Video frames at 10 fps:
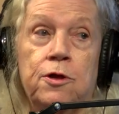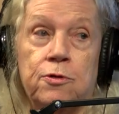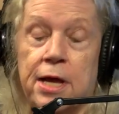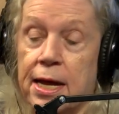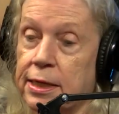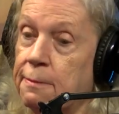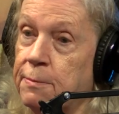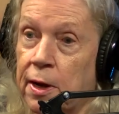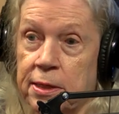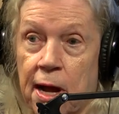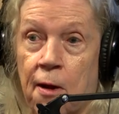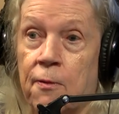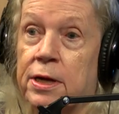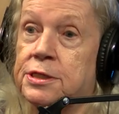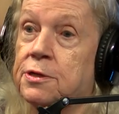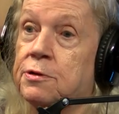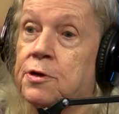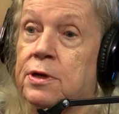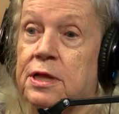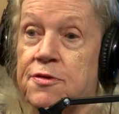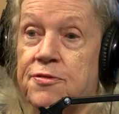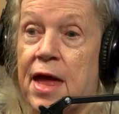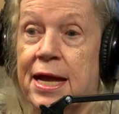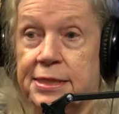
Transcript: You can't get married now until you're at least